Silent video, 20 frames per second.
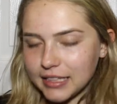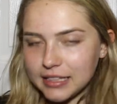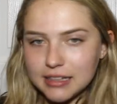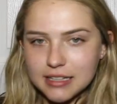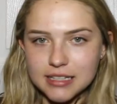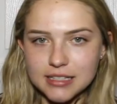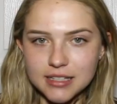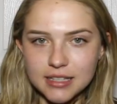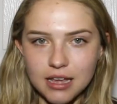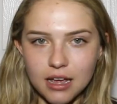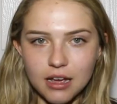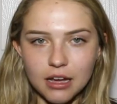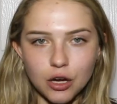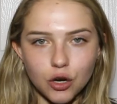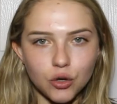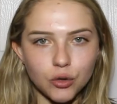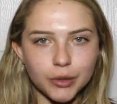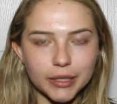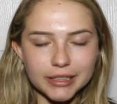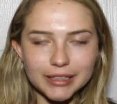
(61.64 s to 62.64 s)
like this
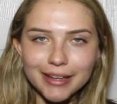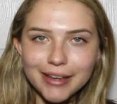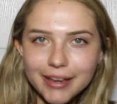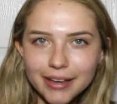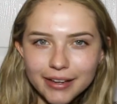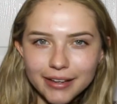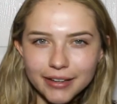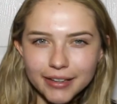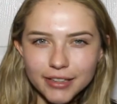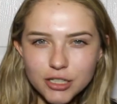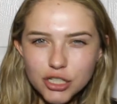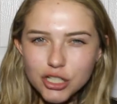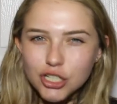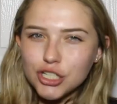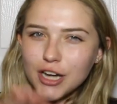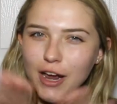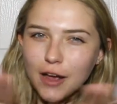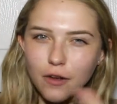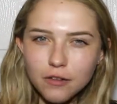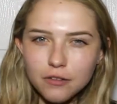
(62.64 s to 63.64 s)
acrylic
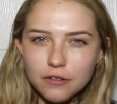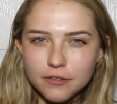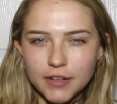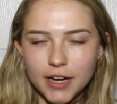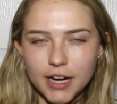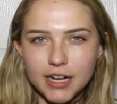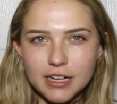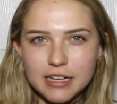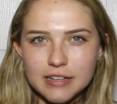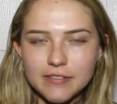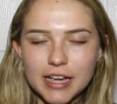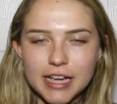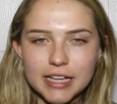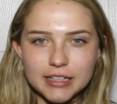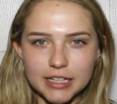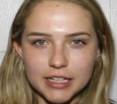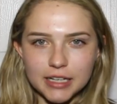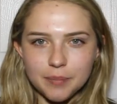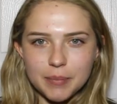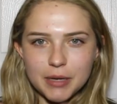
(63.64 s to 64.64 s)
shelf kind of. I had
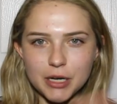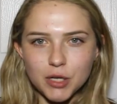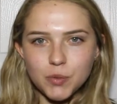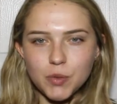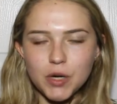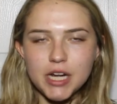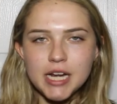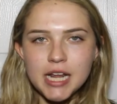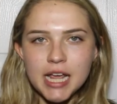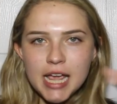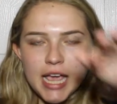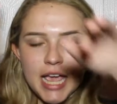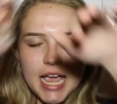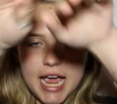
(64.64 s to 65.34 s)
like a bigger one